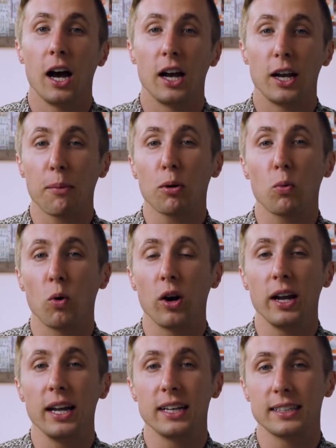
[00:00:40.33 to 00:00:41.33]
Number
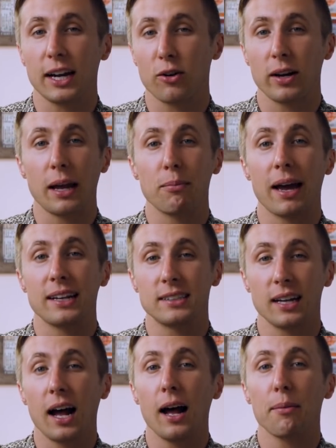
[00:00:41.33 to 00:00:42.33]
one is I create my
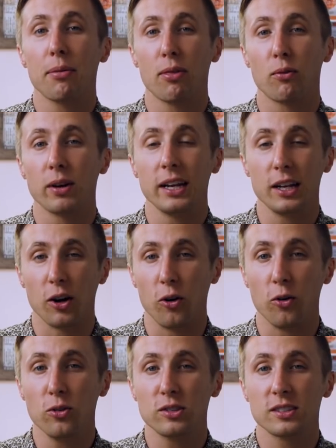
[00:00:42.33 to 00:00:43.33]
top 3
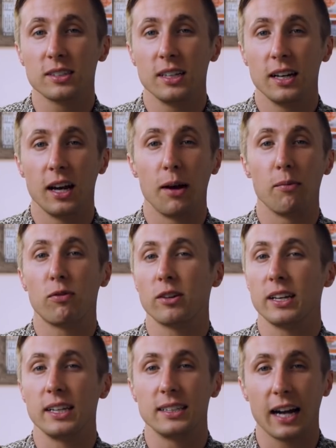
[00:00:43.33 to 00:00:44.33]
goals for
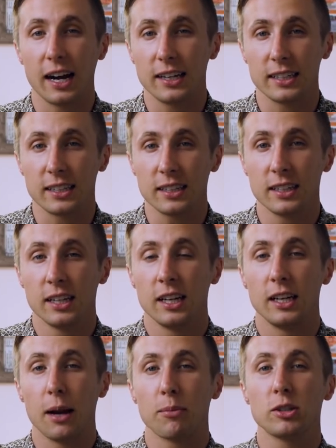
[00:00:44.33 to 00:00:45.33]
the entire year.
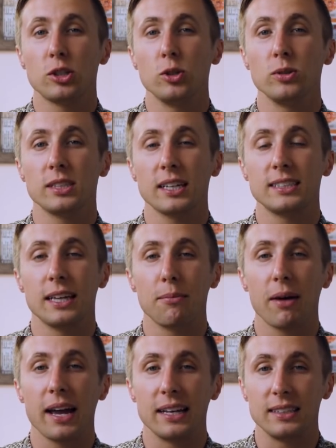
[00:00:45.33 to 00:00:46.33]
Number 2 is I set
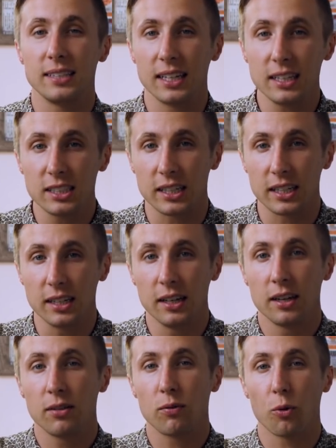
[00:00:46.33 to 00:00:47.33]
my intention
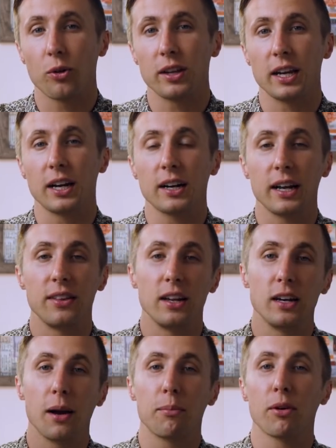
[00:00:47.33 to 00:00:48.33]
for the year. And
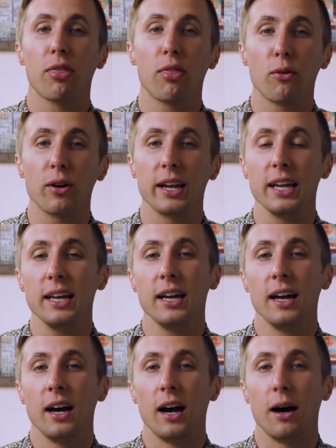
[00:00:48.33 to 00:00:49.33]
then number 3,
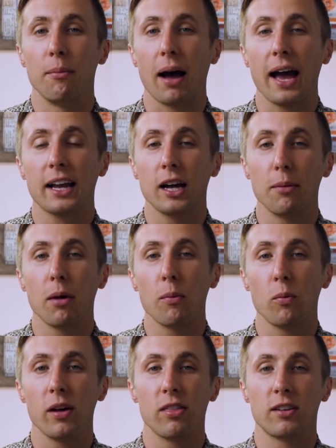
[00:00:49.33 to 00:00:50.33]
I come
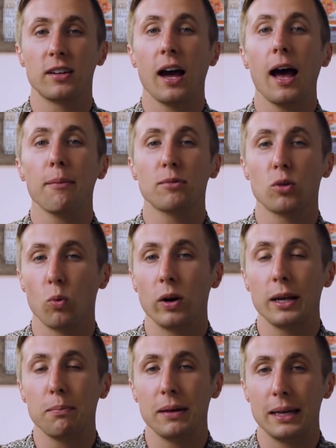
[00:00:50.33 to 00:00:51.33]
up with top
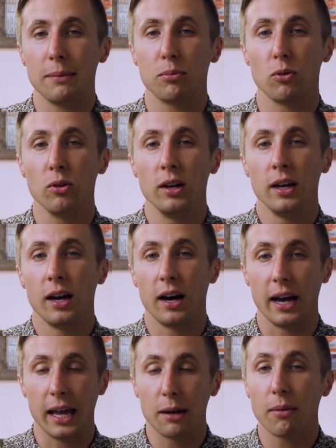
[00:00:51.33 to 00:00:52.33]
20 people
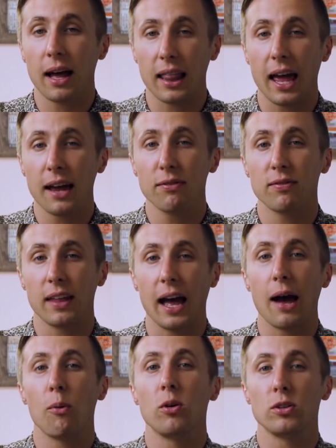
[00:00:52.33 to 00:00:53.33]
in my life that
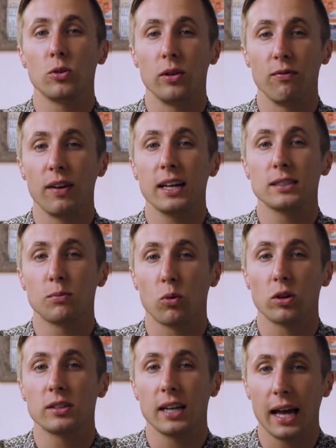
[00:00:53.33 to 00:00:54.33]
I want to invest
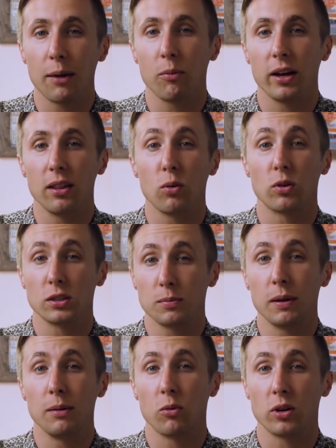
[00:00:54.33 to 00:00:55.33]
more time with or
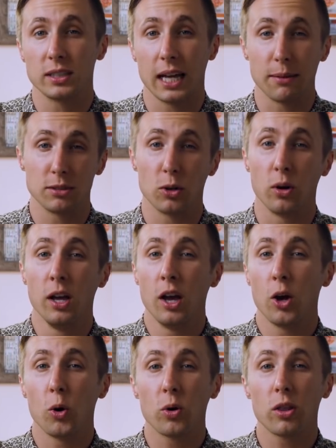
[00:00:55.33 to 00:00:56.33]
spend more time. So
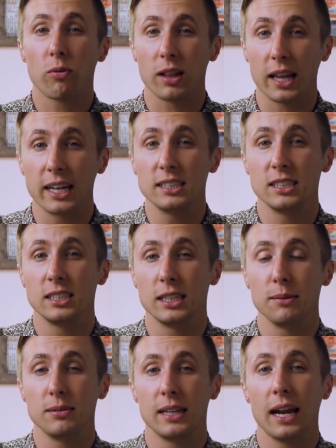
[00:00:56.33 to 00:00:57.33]
who are the
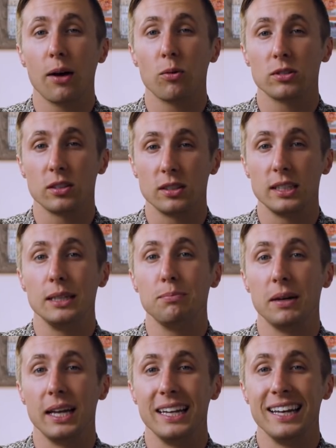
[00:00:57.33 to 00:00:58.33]
relationships that I want to
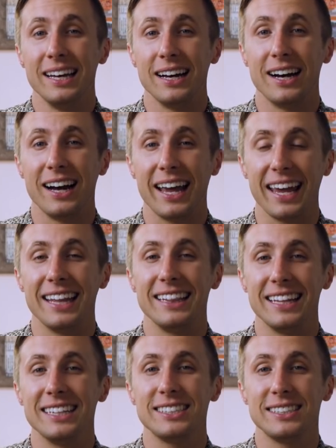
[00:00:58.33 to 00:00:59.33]
deepen in
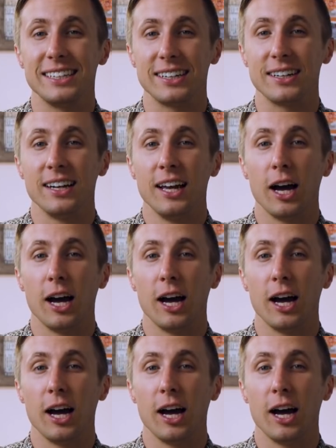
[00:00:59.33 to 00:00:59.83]
this year?